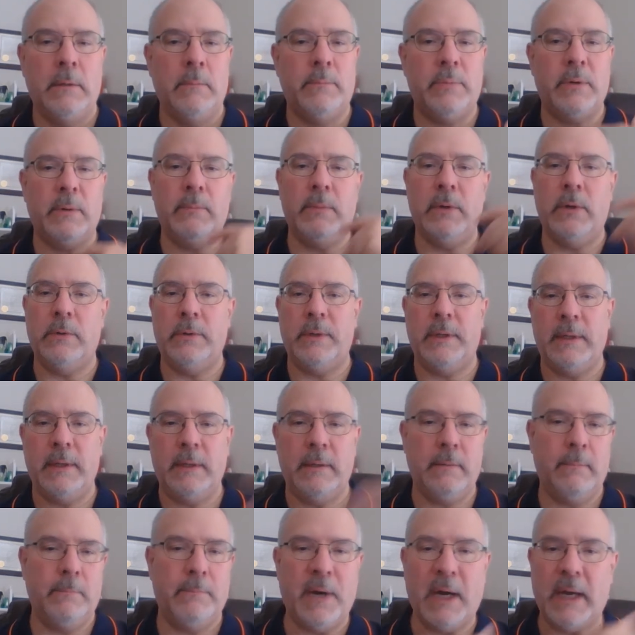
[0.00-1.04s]

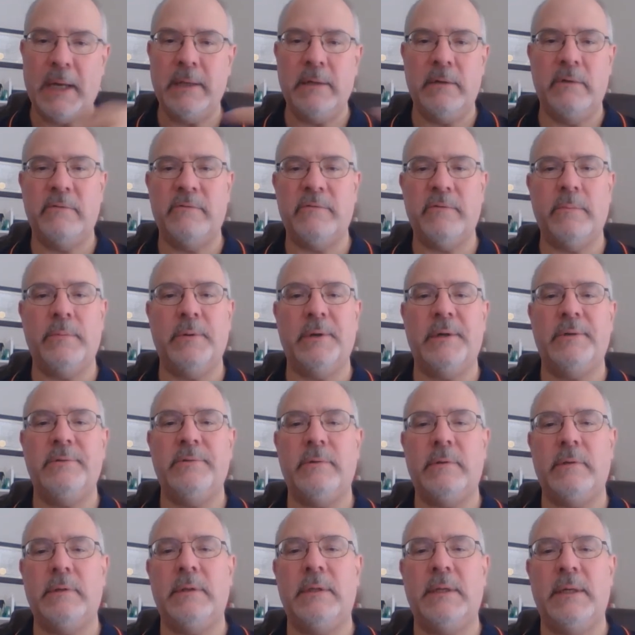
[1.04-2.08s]
promoting Biden for president.